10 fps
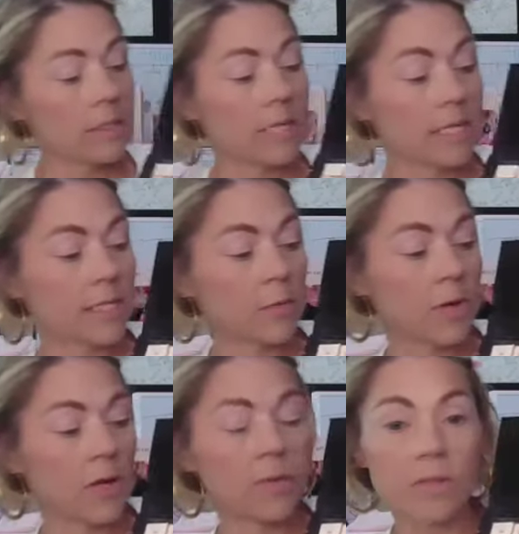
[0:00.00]
Dusty
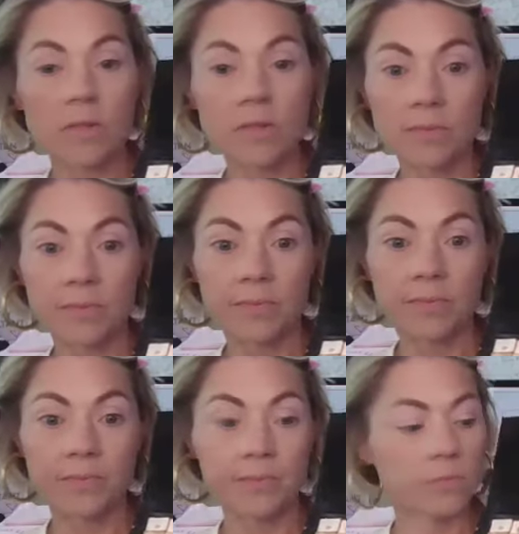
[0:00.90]
Rose
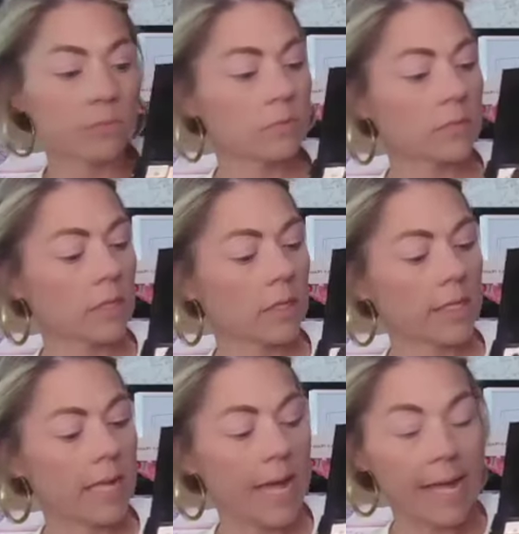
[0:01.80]

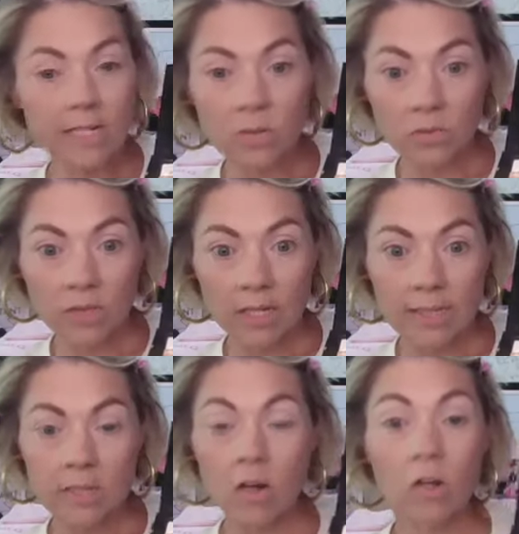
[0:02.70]
and
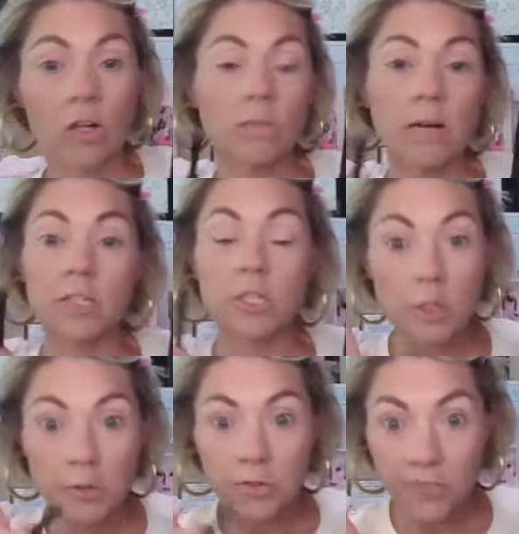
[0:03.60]
Hazelnut are my
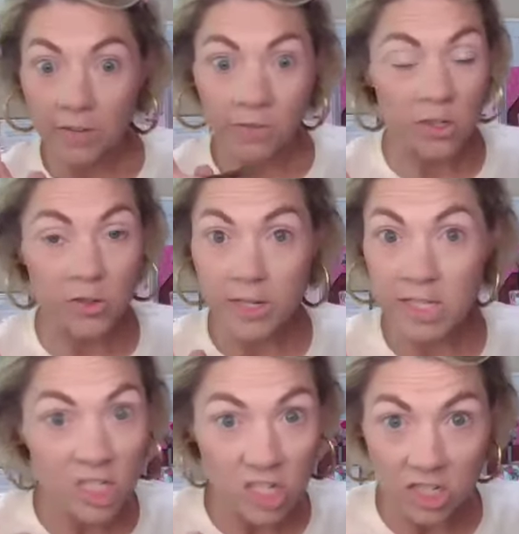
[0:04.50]
two favorite
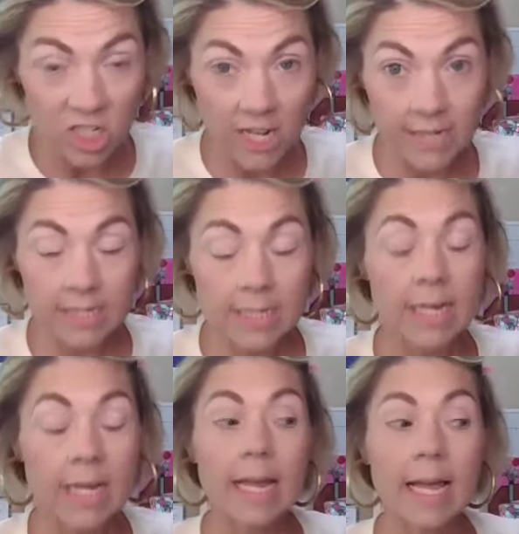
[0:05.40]
transition shades.
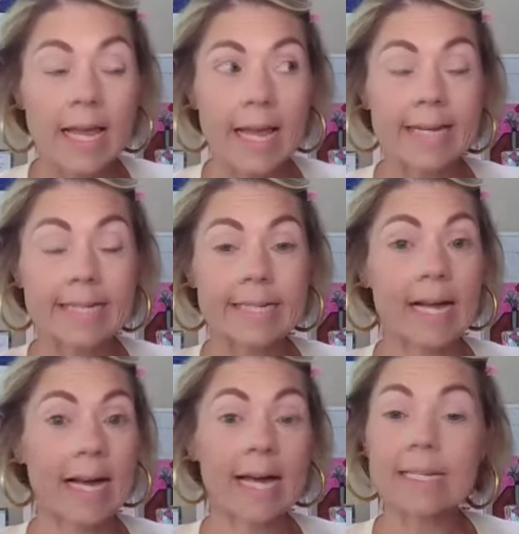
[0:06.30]
And
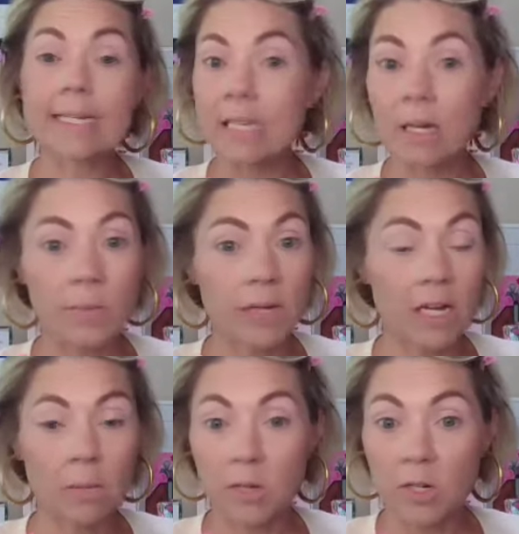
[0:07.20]
I had a tip a
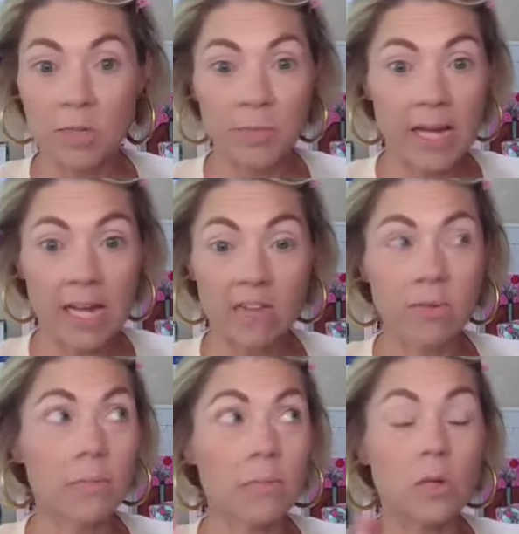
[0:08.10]
couple years back,
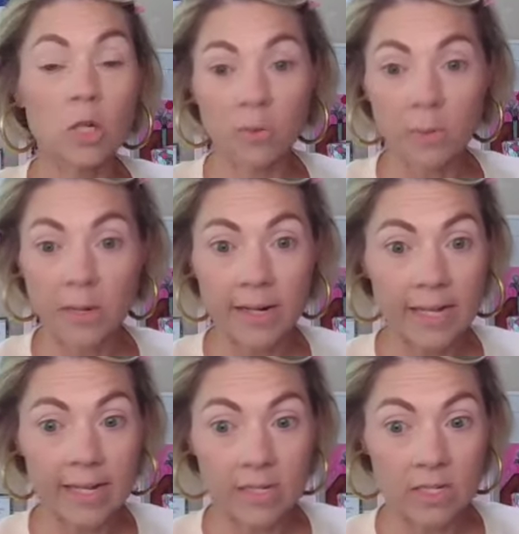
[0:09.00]
my beautiful Mary
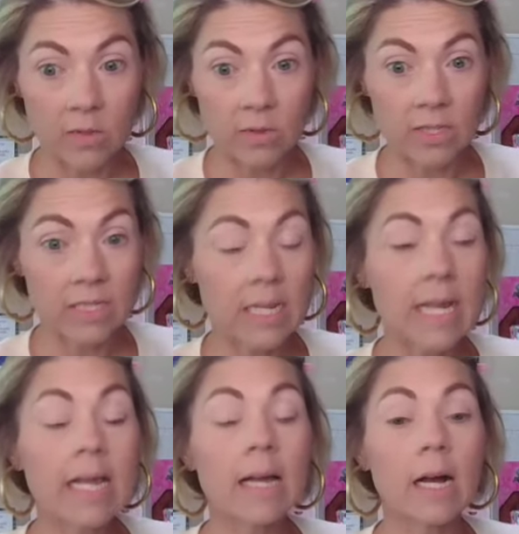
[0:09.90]
Kay consultant,
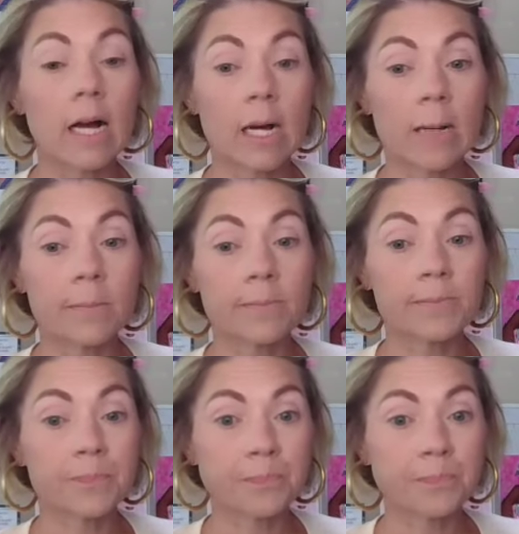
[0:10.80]
um,